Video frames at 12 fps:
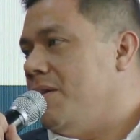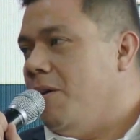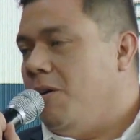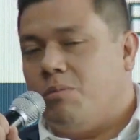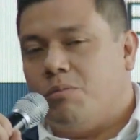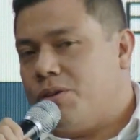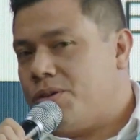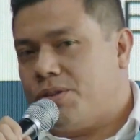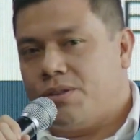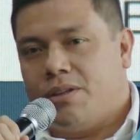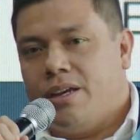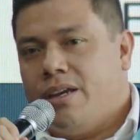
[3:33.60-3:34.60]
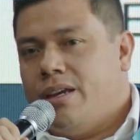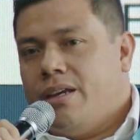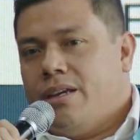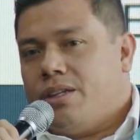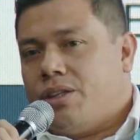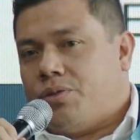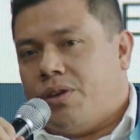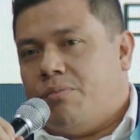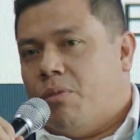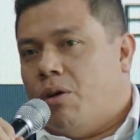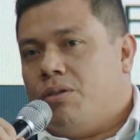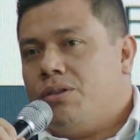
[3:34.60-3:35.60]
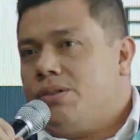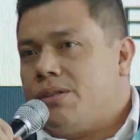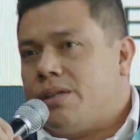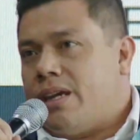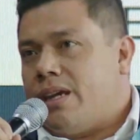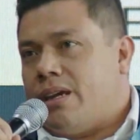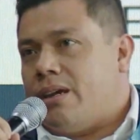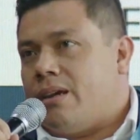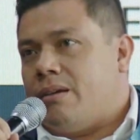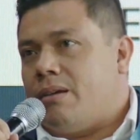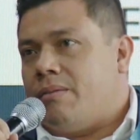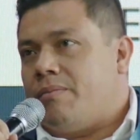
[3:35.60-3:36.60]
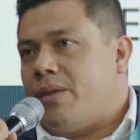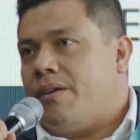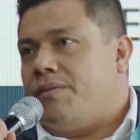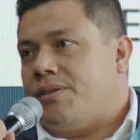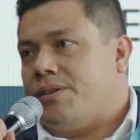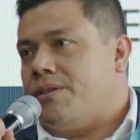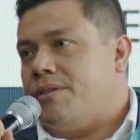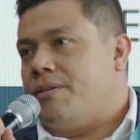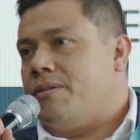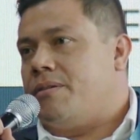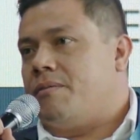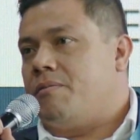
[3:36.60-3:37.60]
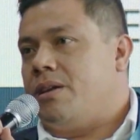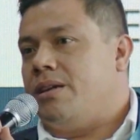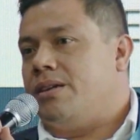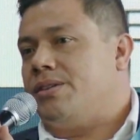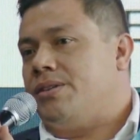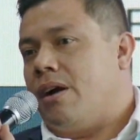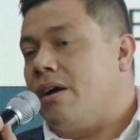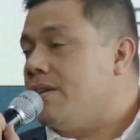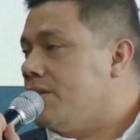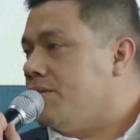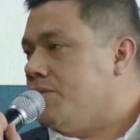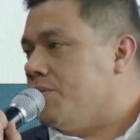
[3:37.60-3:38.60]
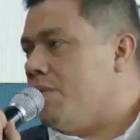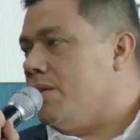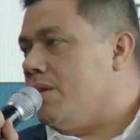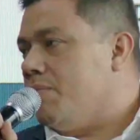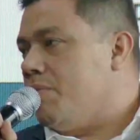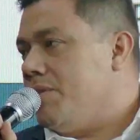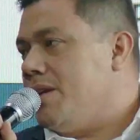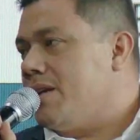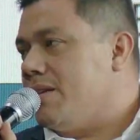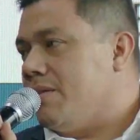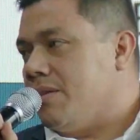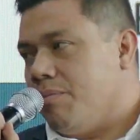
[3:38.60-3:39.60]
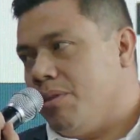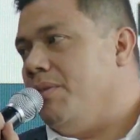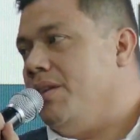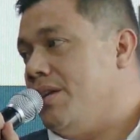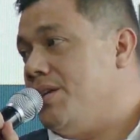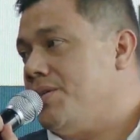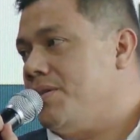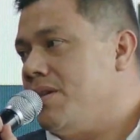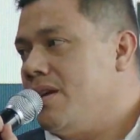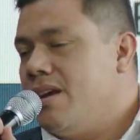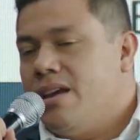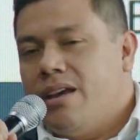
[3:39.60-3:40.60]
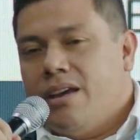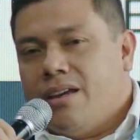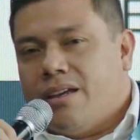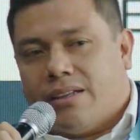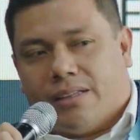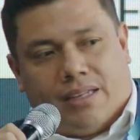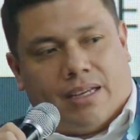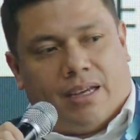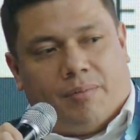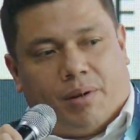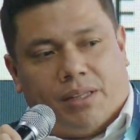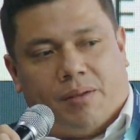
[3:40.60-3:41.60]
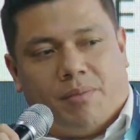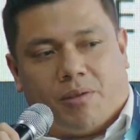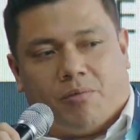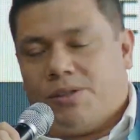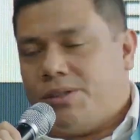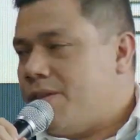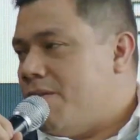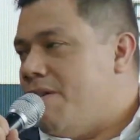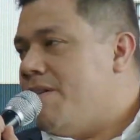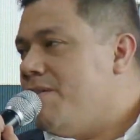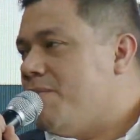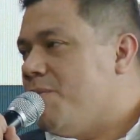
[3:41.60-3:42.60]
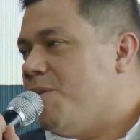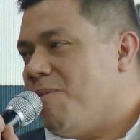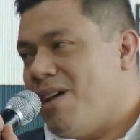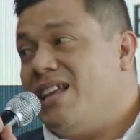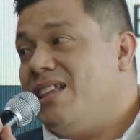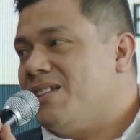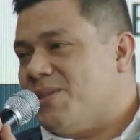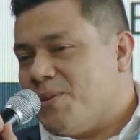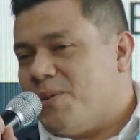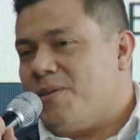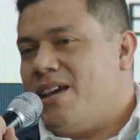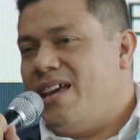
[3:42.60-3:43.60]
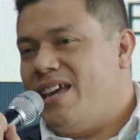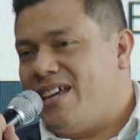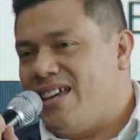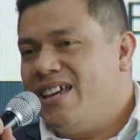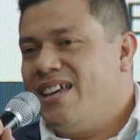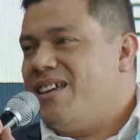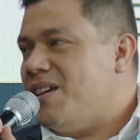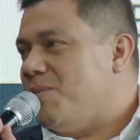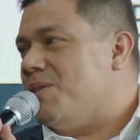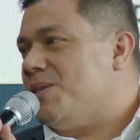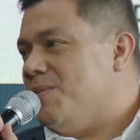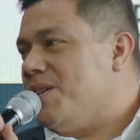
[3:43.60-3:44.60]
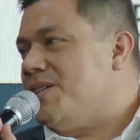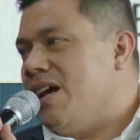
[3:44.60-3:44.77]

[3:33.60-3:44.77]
almost 3 months after we start to run the project of the implementation. The pandemic was declared worldwide, so it was a big